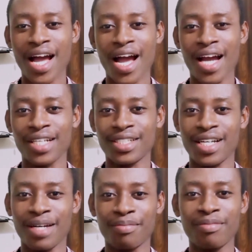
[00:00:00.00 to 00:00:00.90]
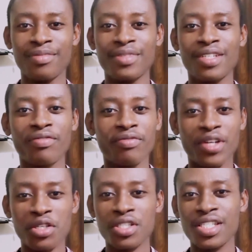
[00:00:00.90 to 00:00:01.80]
and
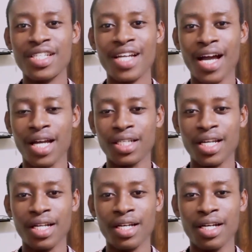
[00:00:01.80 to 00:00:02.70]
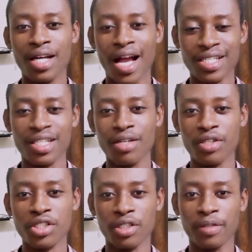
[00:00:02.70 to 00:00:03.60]
velocity and
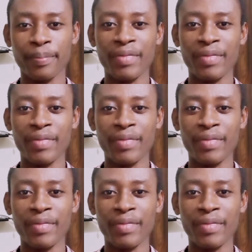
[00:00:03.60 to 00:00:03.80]
acceleration.